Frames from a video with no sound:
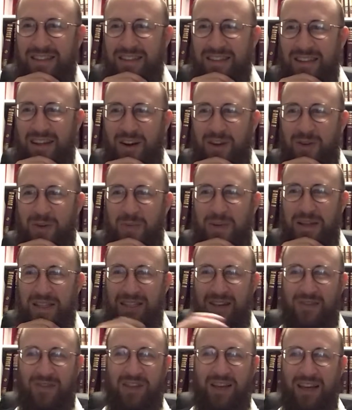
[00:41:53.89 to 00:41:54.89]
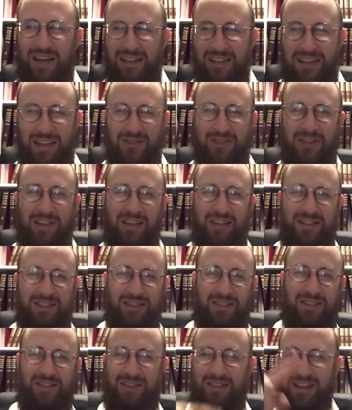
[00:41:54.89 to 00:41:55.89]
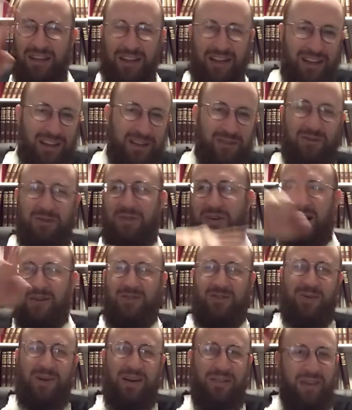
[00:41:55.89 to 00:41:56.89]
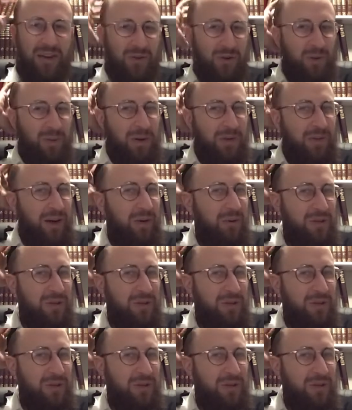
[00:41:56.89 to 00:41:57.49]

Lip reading: that underpins everything else, and everything else just revolves around that orbit, right?